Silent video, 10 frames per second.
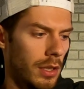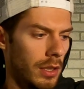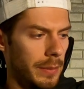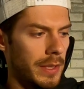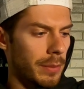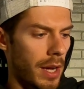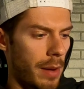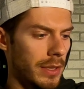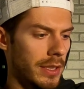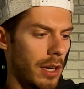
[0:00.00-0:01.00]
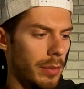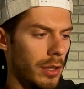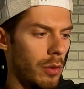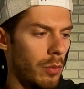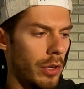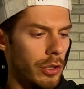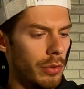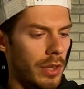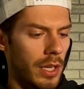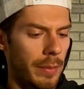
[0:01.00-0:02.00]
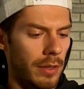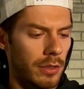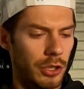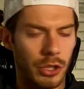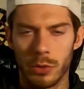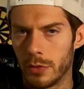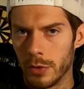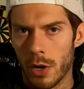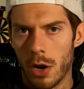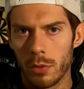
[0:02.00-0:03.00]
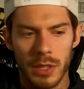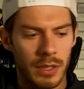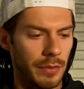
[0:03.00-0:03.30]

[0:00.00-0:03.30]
Leave me some comments down below what you think about the shoe if you own it.